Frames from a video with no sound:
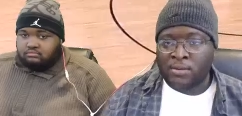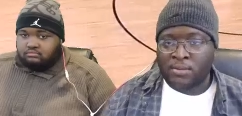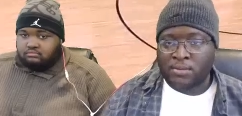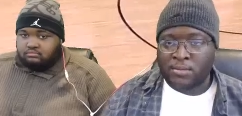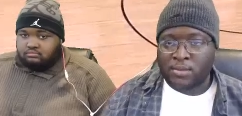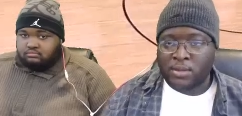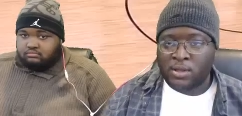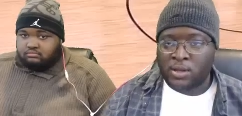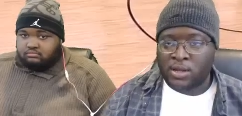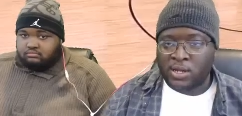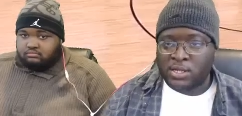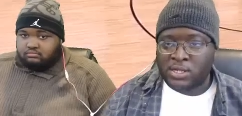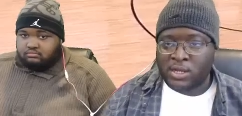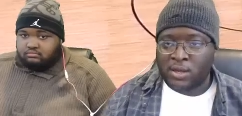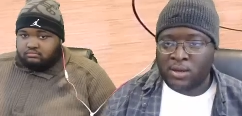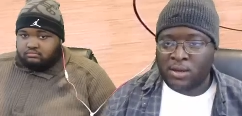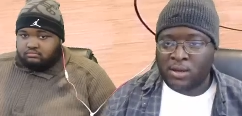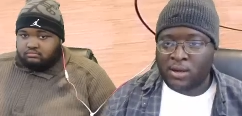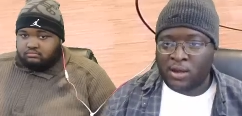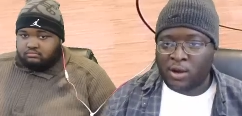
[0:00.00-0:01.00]
Speaker 1: Look at this.
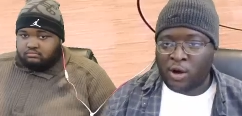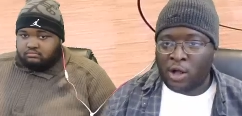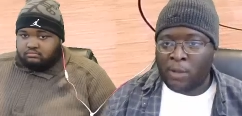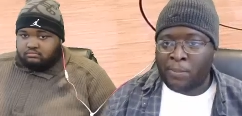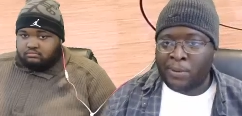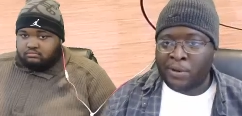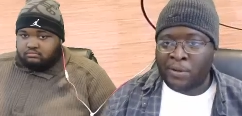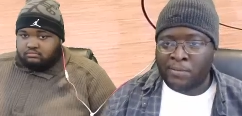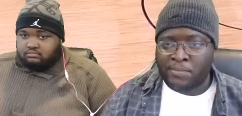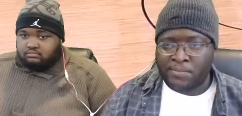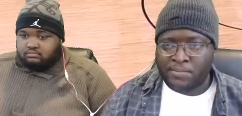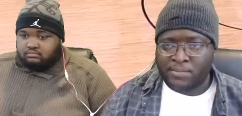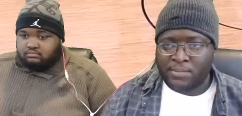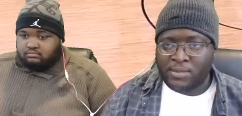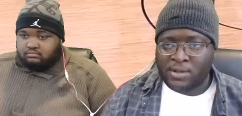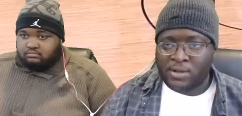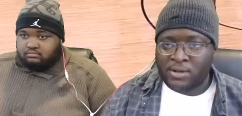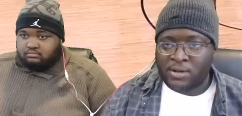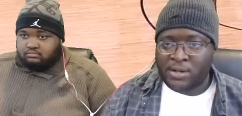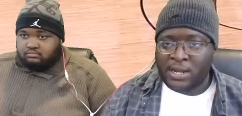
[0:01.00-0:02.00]
He all up on him.
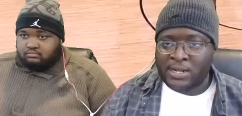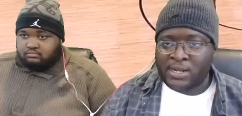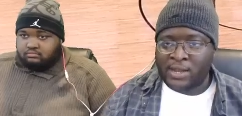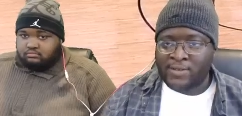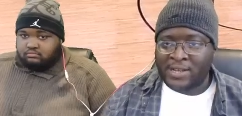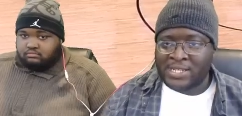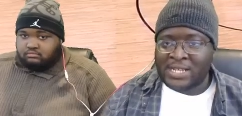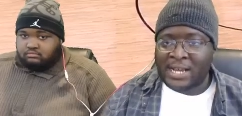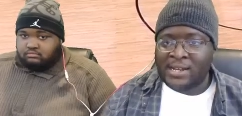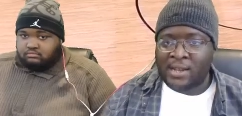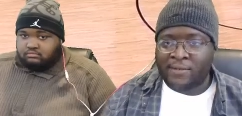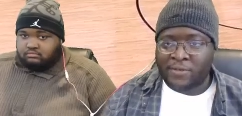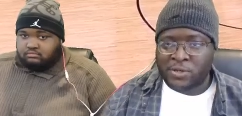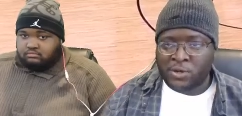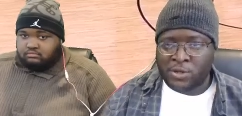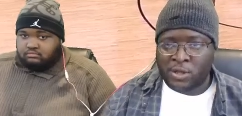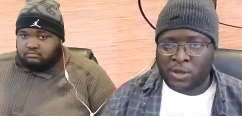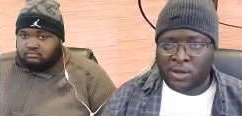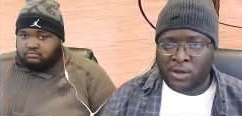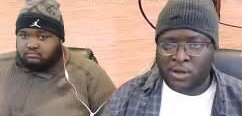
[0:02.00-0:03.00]
Look at that D. That's tight defense right there.
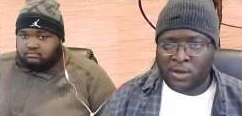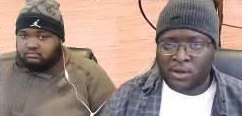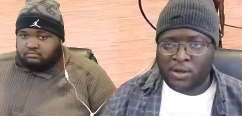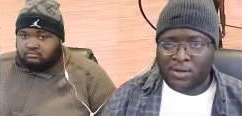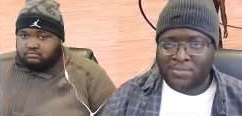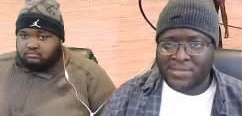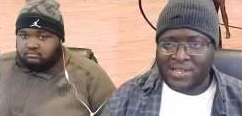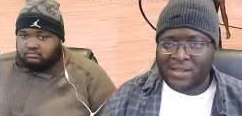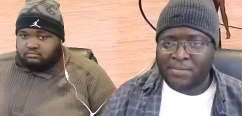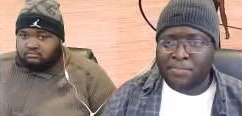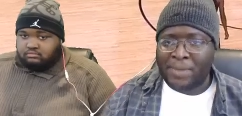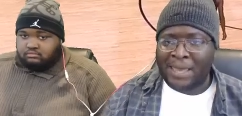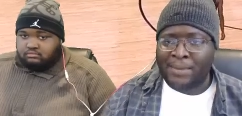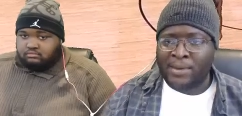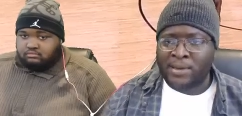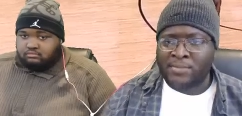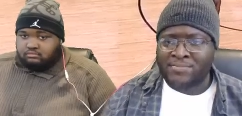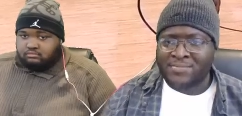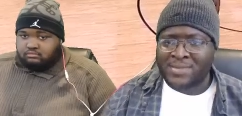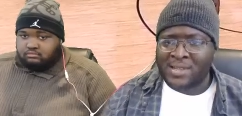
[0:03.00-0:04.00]
Baby.
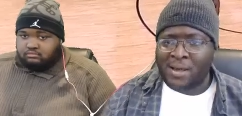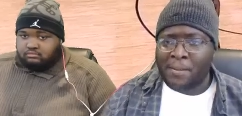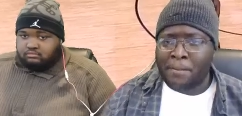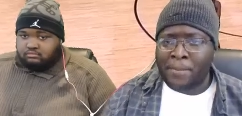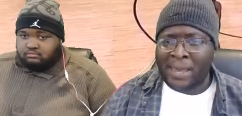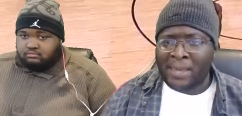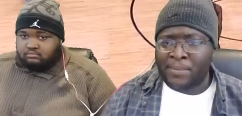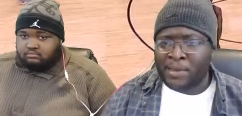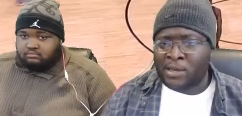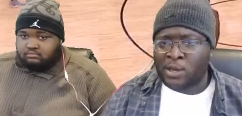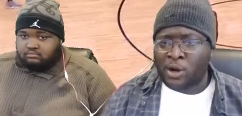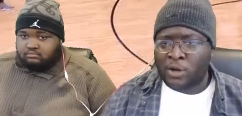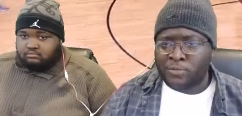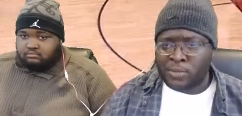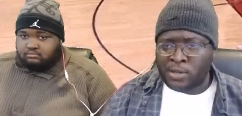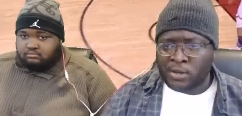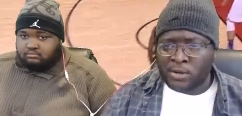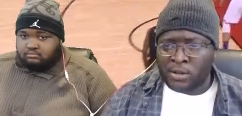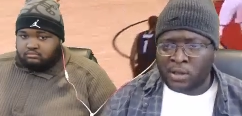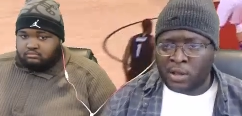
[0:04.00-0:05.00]
Baby. Get off him.
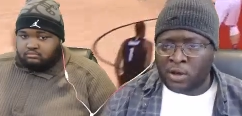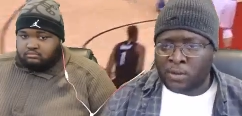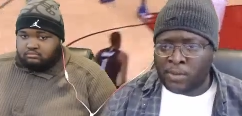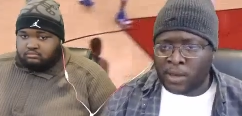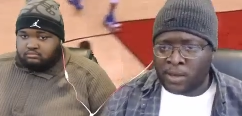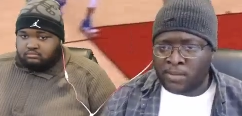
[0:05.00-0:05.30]
Little man.